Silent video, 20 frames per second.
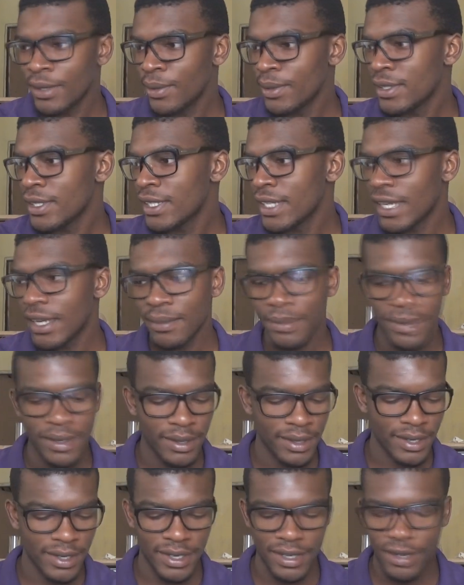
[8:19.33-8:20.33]
What the time?
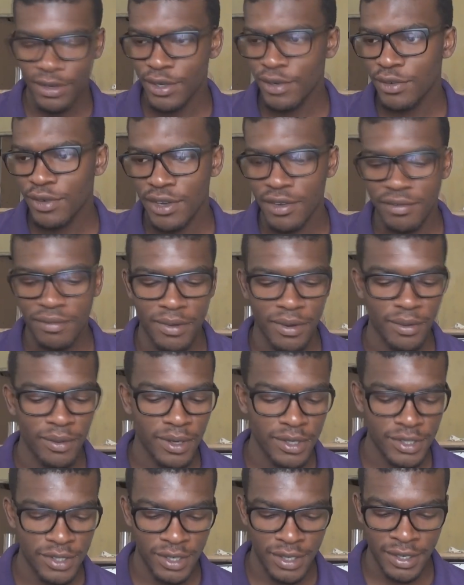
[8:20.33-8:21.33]
I don't even have my
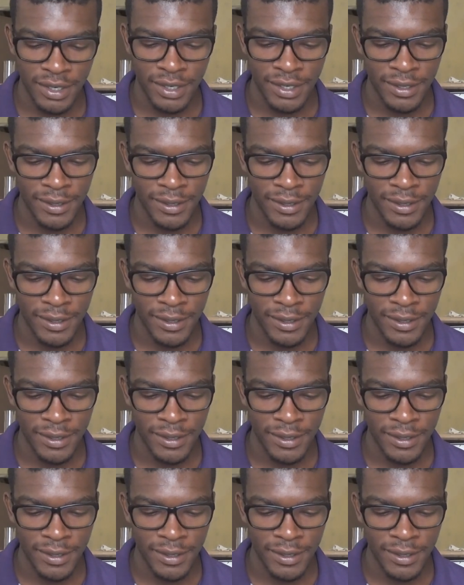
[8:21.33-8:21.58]
watch on.